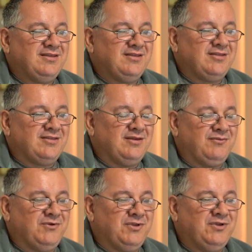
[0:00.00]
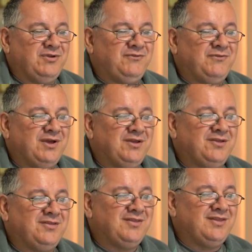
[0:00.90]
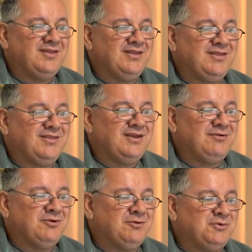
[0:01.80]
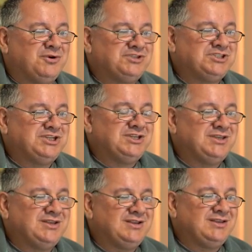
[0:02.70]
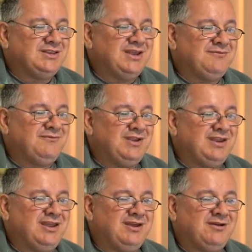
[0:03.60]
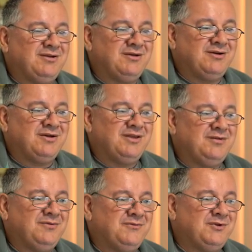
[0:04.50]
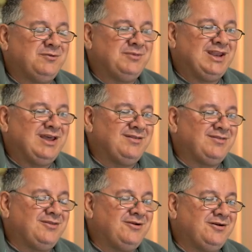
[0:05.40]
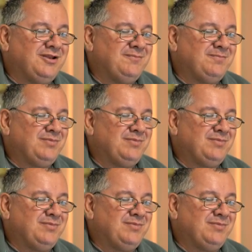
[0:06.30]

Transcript: So for you folks that were watching that video I filmed last night